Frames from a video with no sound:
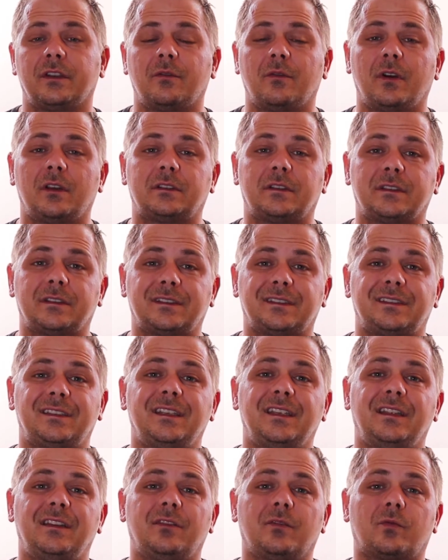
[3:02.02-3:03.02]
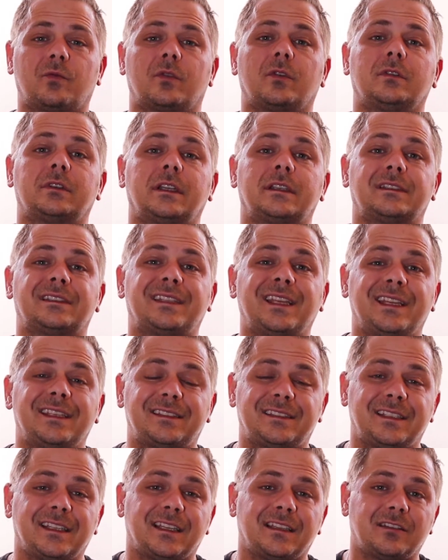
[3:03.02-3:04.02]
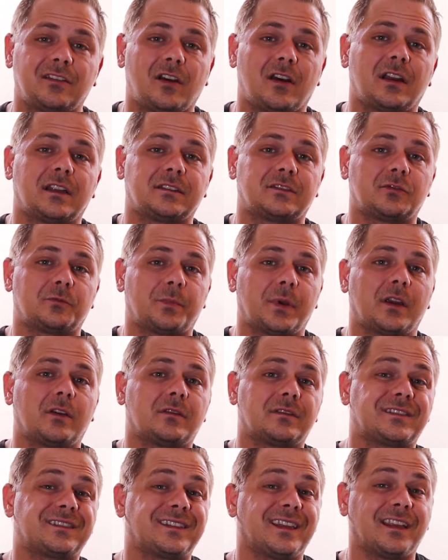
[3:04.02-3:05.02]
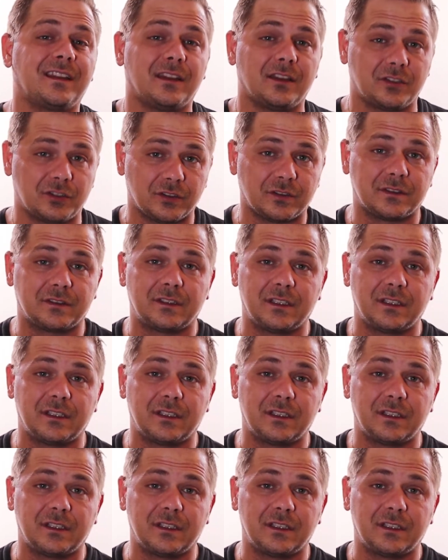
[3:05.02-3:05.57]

They want to see the world as they see it, not as their parents say they should